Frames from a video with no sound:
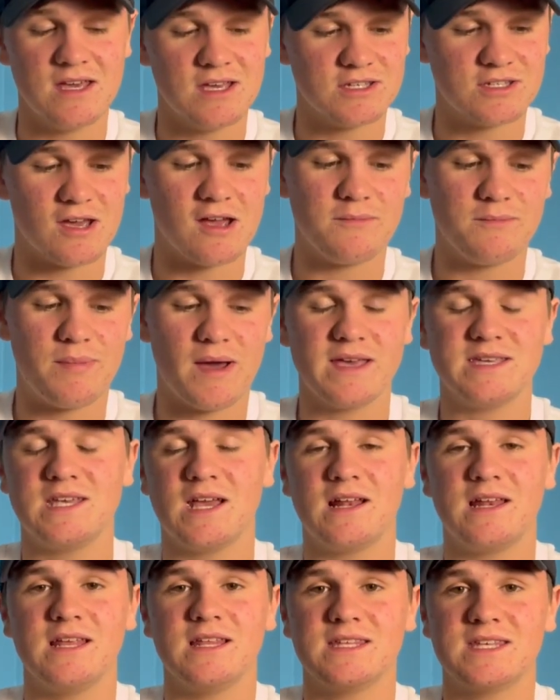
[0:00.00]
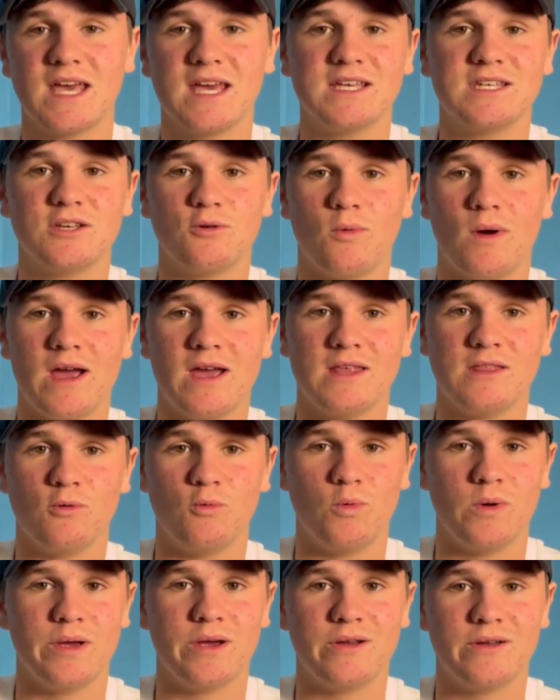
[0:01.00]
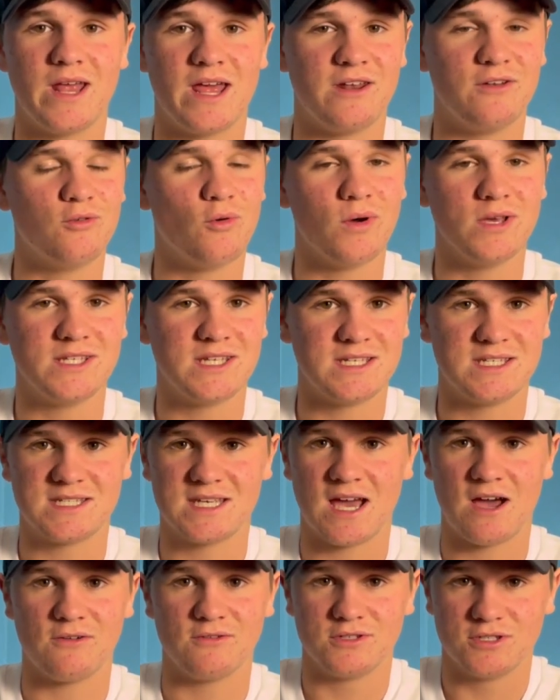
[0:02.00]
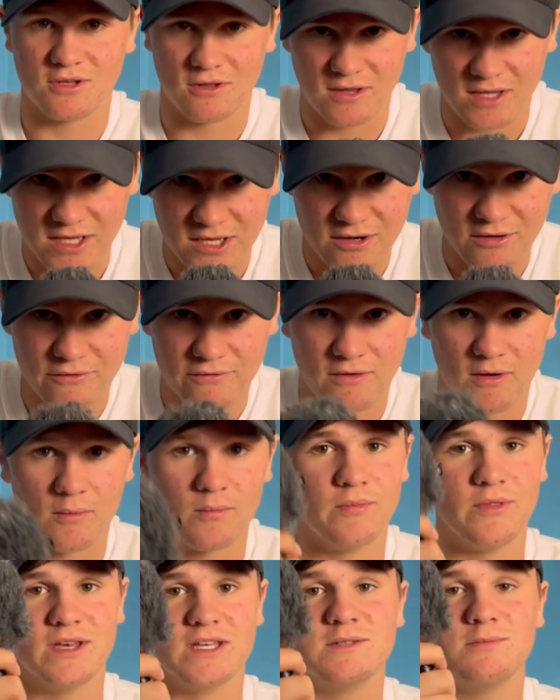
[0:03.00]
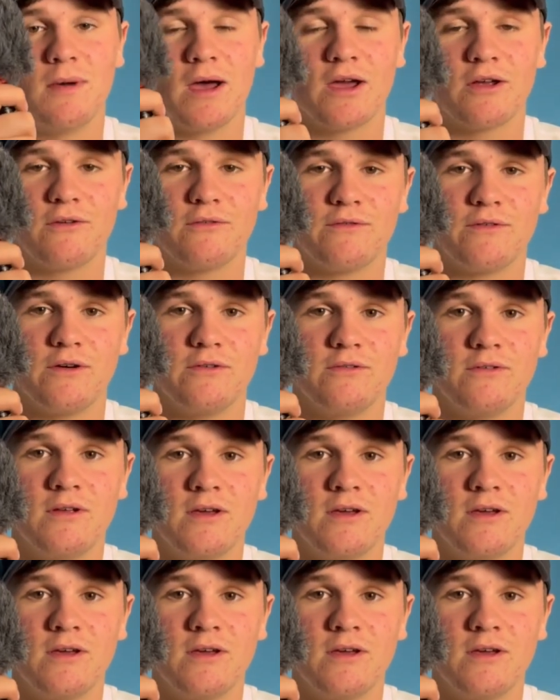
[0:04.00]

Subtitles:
So it basically takes away the weird and noisy sounds you'll hear from this microphone.